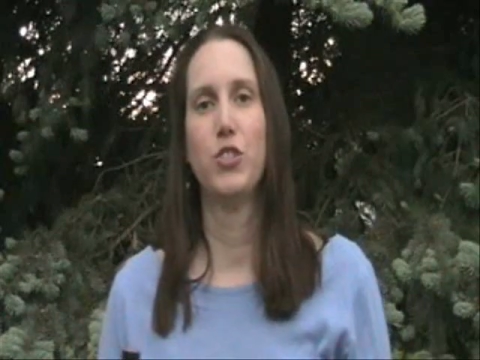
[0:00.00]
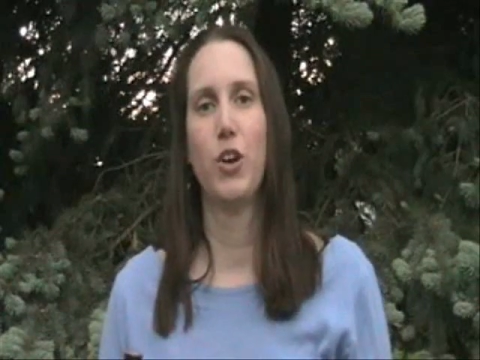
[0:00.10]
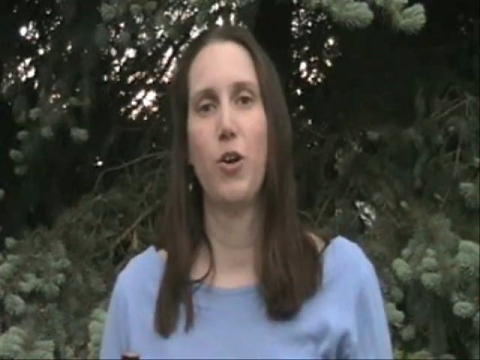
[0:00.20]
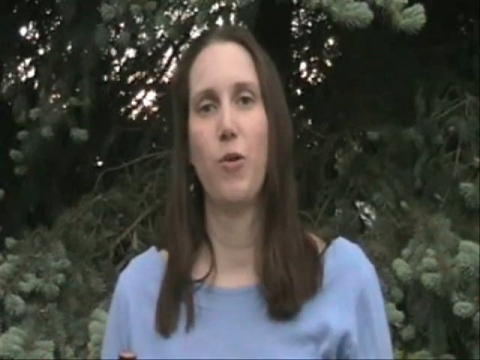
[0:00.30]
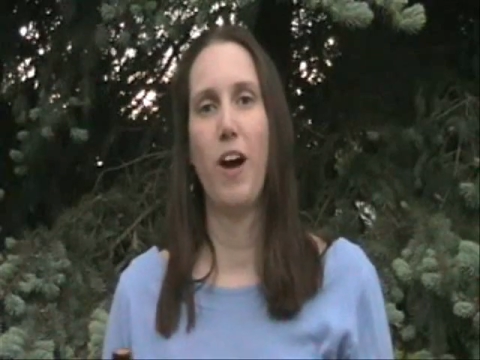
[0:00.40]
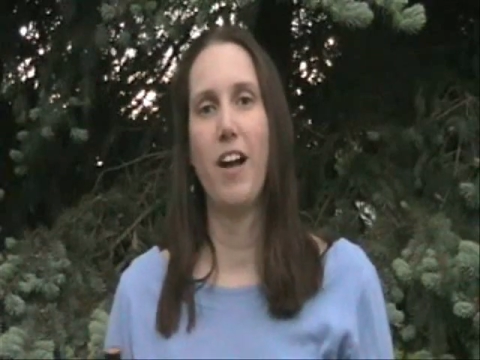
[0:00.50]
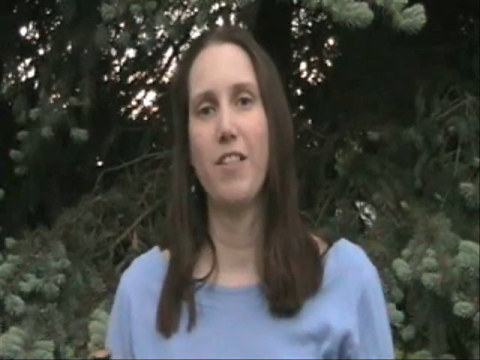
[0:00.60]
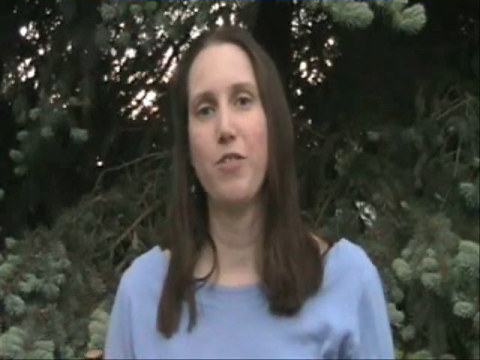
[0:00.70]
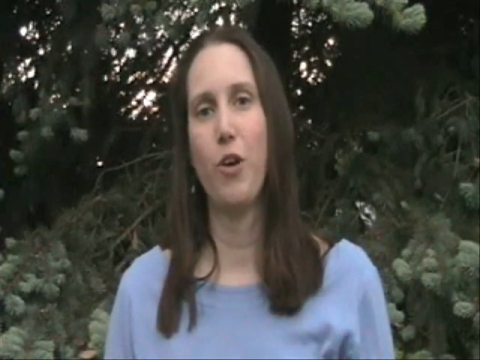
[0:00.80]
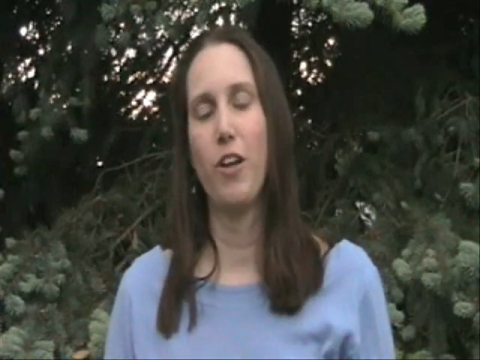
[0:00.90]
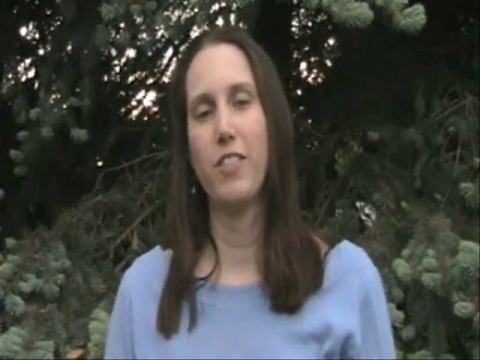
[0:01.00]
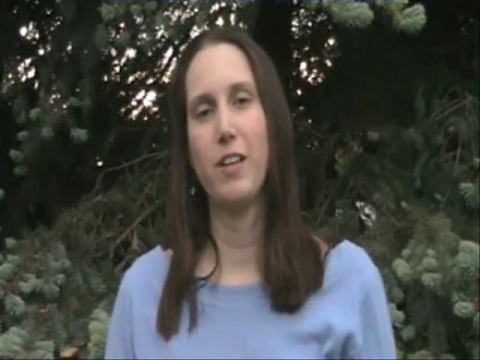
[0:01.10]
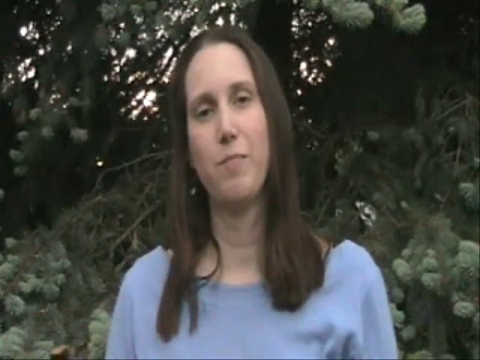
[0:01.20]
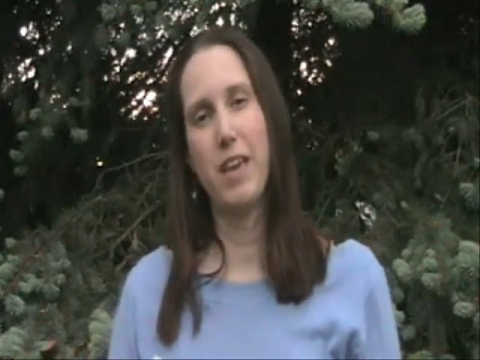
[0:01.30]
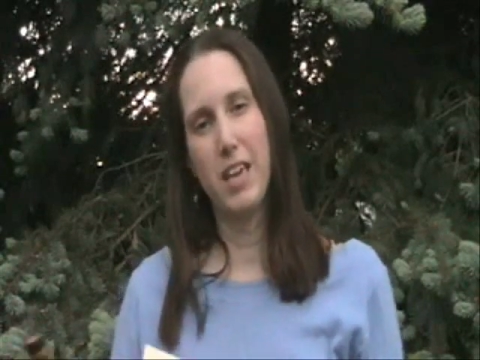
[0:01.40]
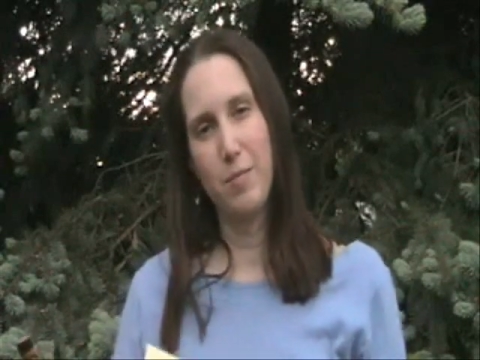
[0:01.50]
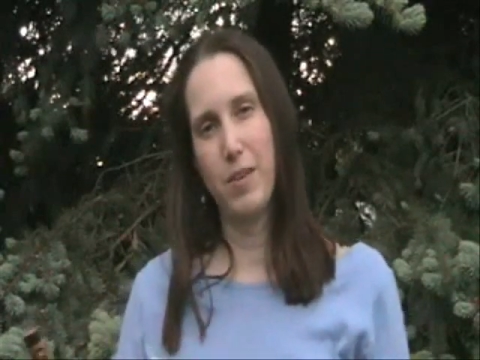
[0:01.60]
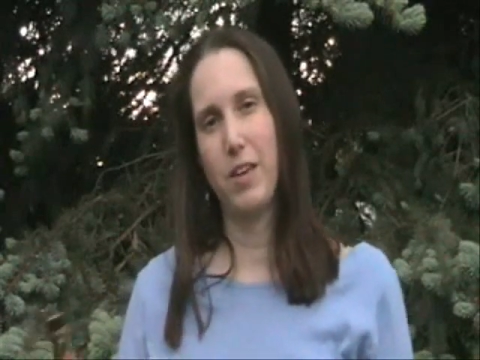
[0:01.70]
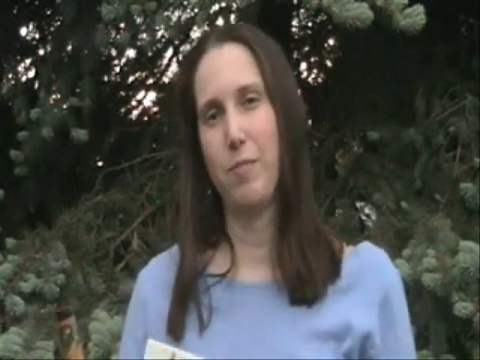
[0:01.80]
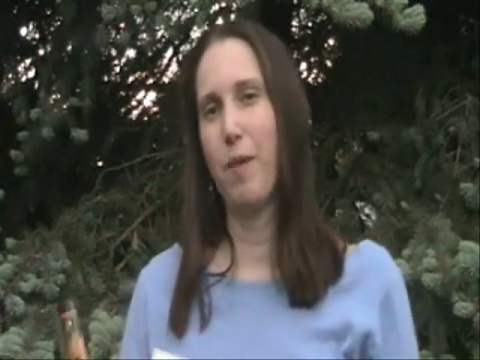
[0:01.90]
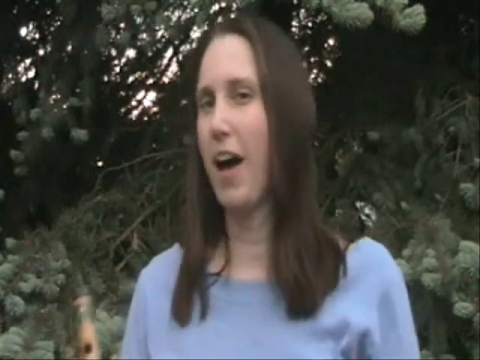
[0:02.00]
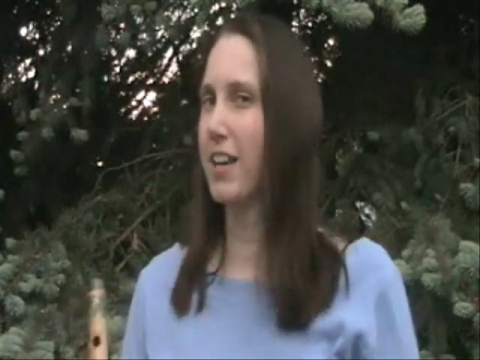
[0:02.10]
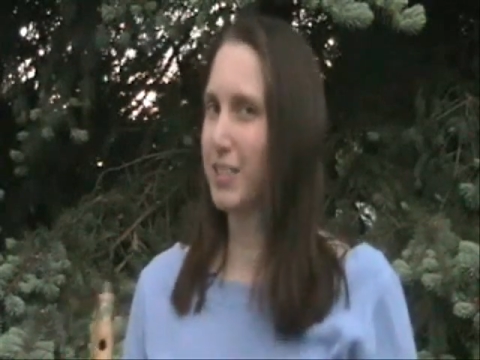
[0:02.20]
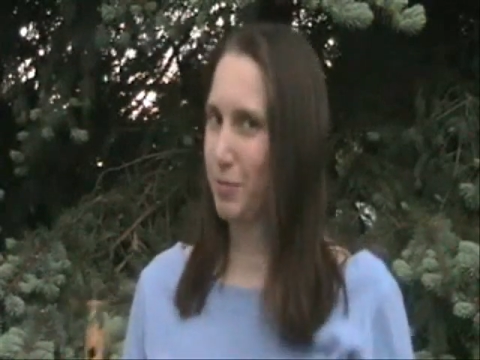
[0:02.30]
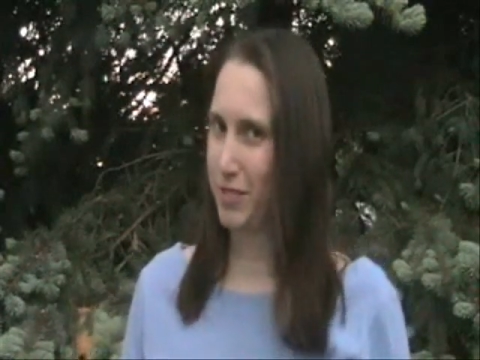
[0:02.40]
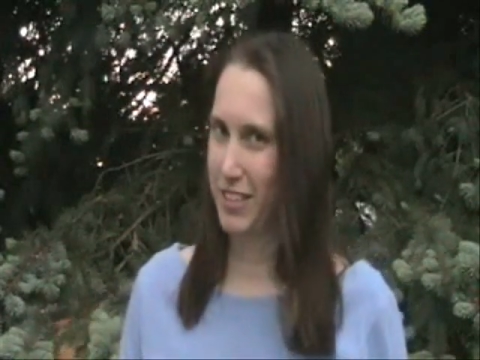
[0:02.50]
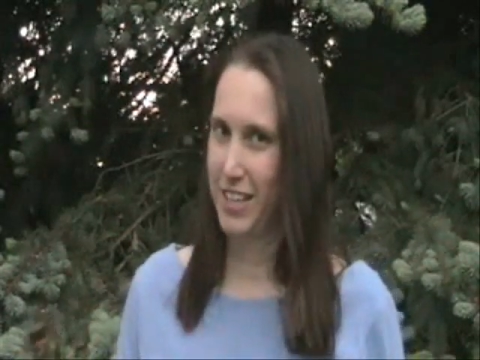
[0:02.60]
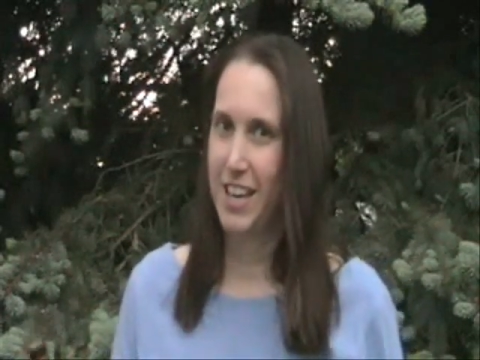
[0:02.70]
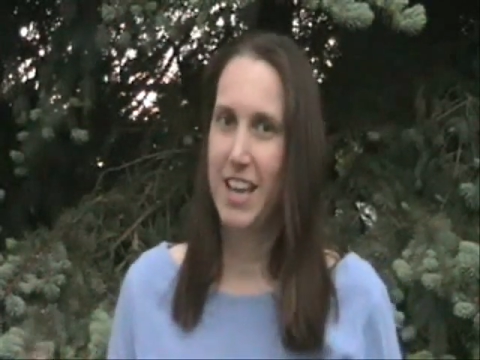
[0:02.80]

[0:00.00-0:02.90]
So I thought that maybe, possibly,